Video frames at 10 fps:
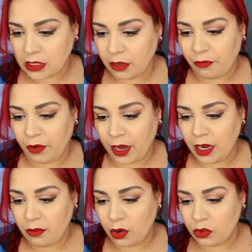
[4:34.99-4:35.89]
The
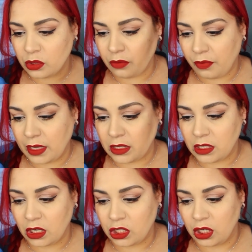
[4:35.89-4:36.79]
Frankie Rose Define
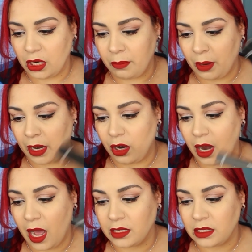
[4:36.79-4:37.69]
Seduction Lip Liner in
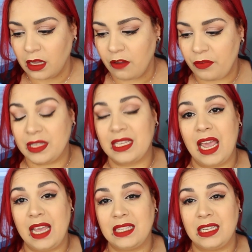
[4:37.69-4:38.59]
Hot Stuff is
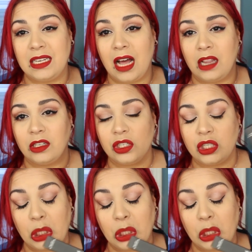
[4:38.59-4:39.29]
eighteen dollars.